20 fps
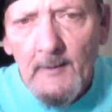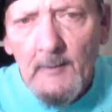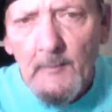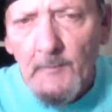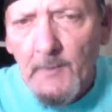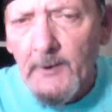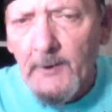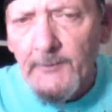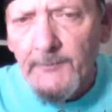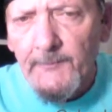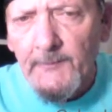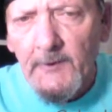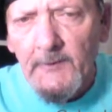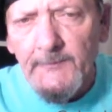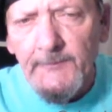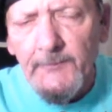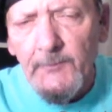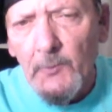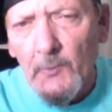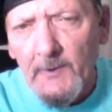March
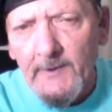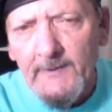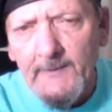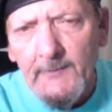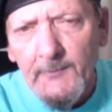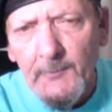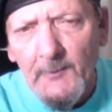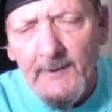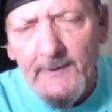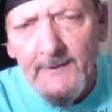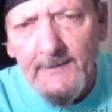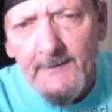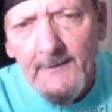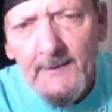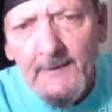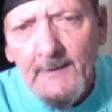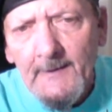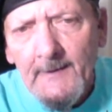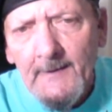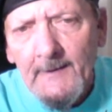1st, 2020,
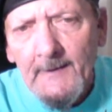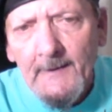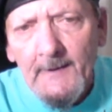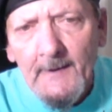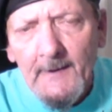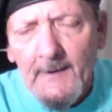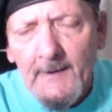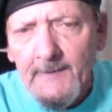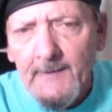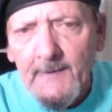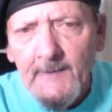I